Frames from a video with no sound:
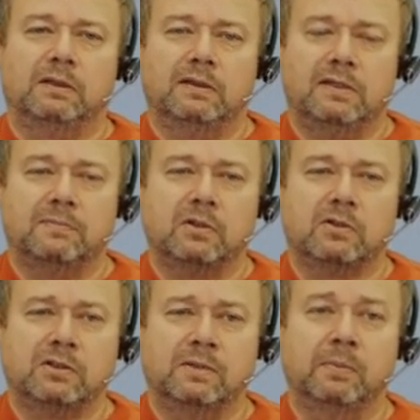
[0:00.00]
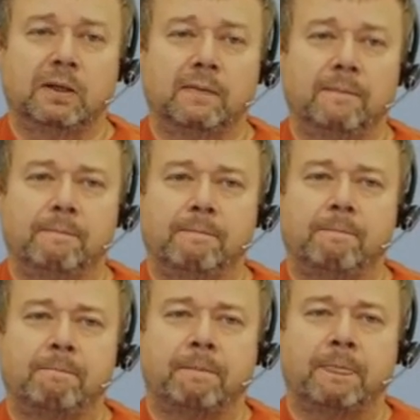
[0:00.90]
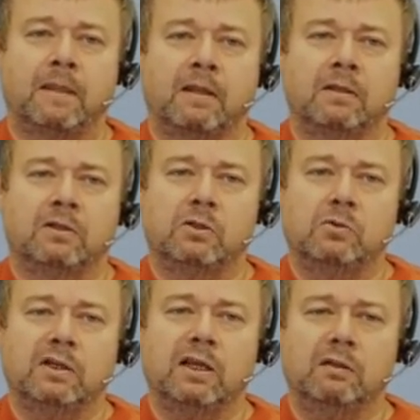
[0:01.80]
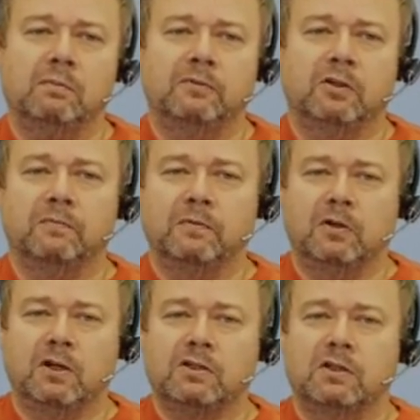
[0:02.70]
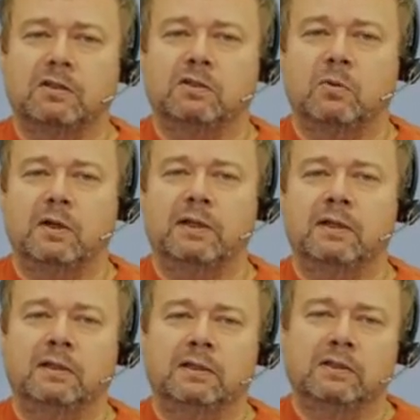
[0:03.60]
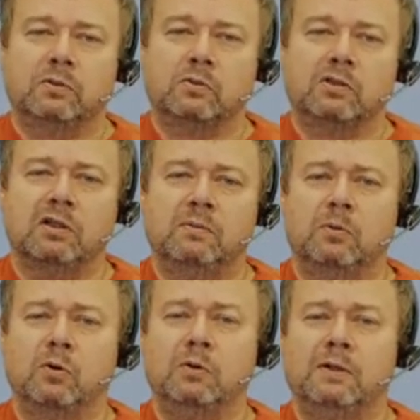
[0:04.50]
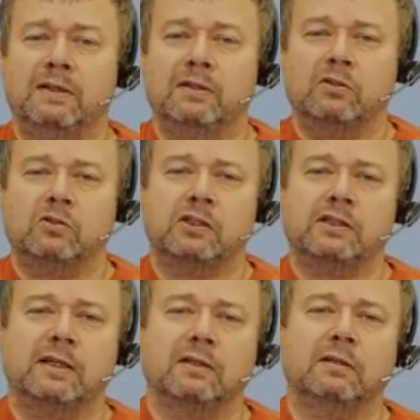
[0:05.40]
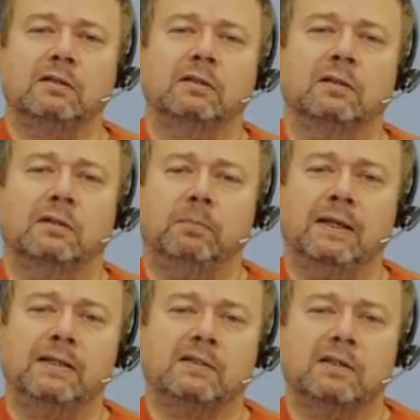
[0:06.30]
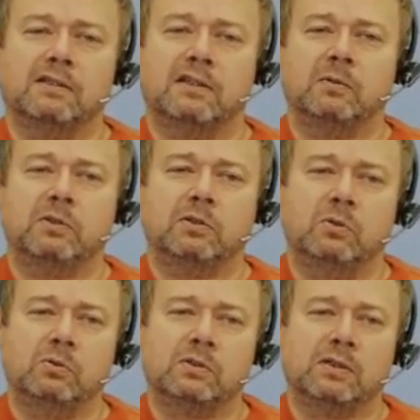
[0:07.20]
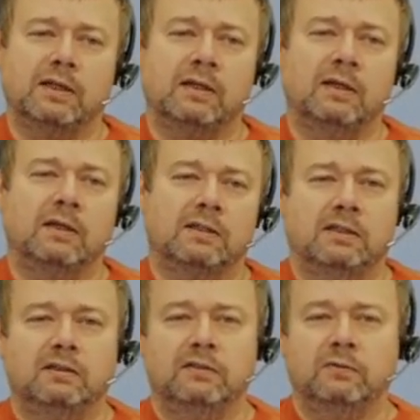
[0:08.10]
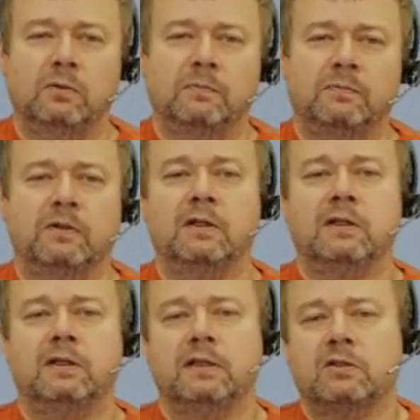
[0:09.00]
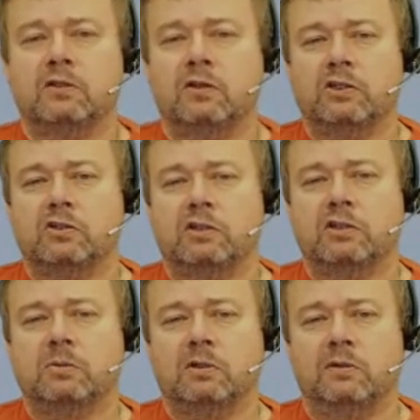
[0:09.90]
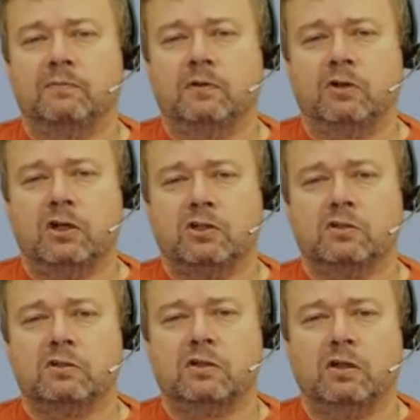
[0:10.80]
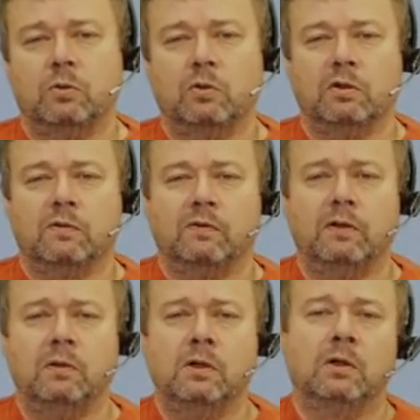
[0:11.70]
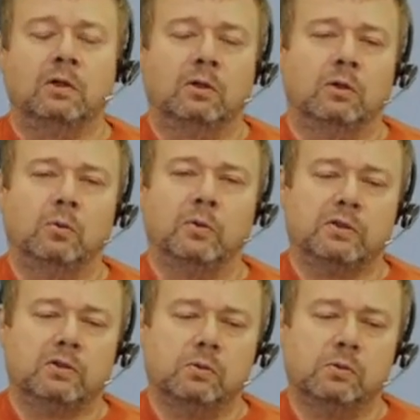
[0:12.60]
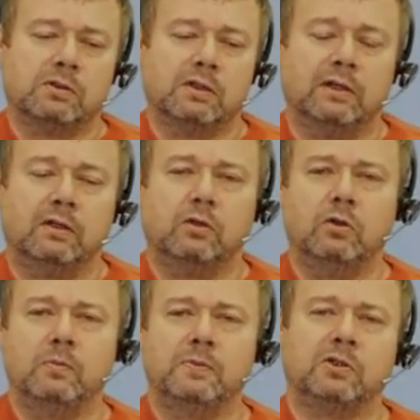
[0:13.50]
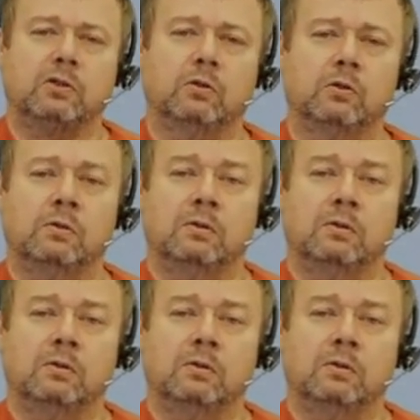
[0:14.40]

is much simpler. Using Helm for configuration in this way is also more industry standard and plays nicely with tools like Terraform for integration into a configuration as code workflow, or with tools like kubescure